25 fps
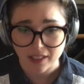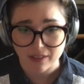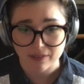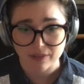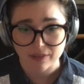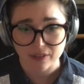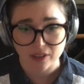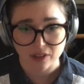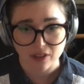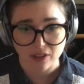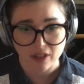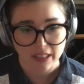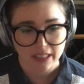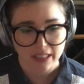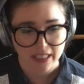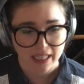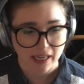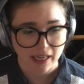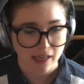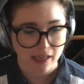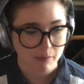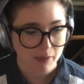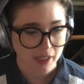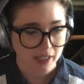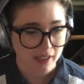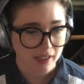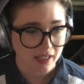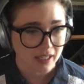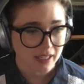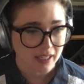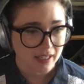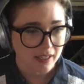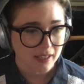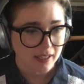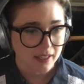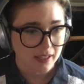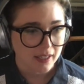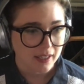for a long time
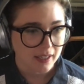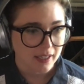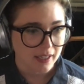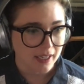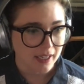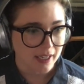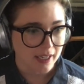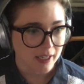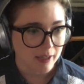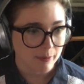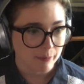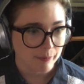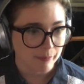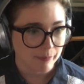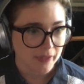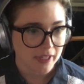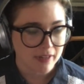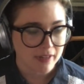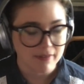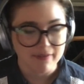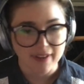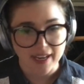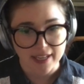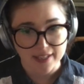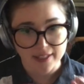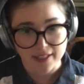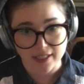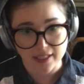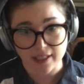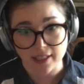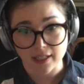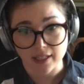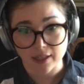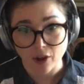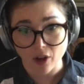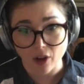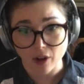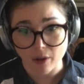and invested
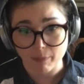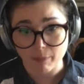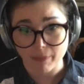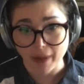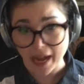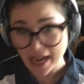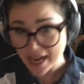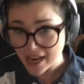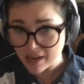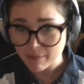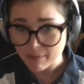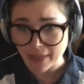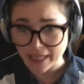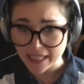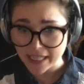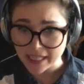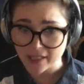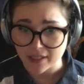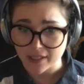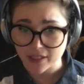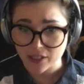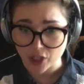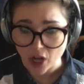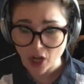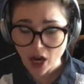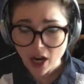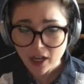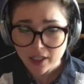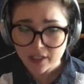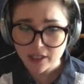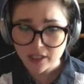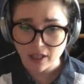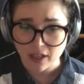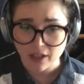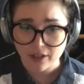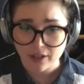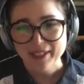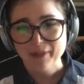in buying my in-stock
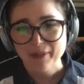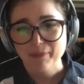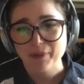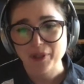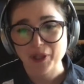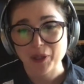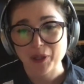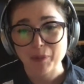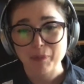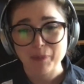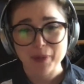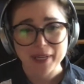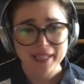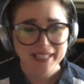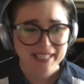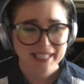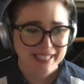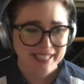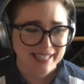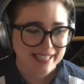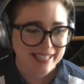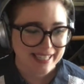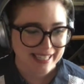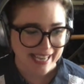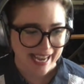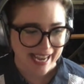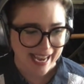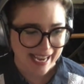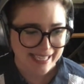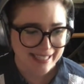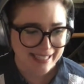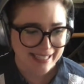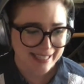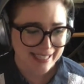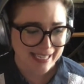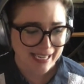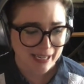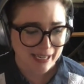dolls. But the biggest
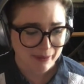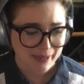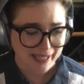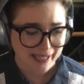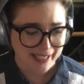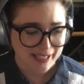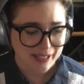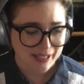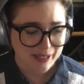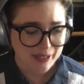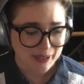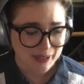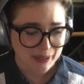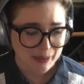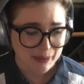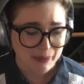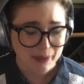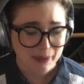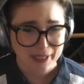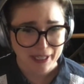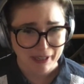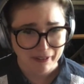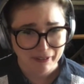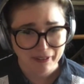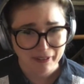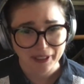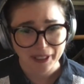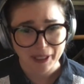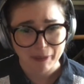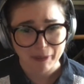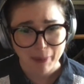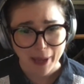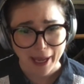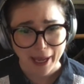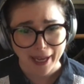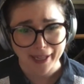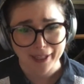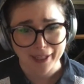snags that I ran into were definitely
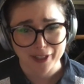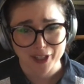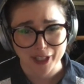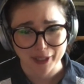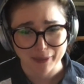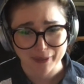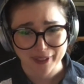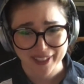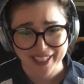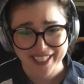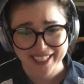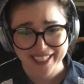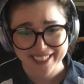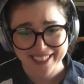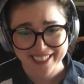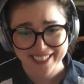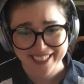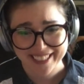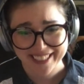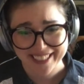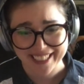packaging related.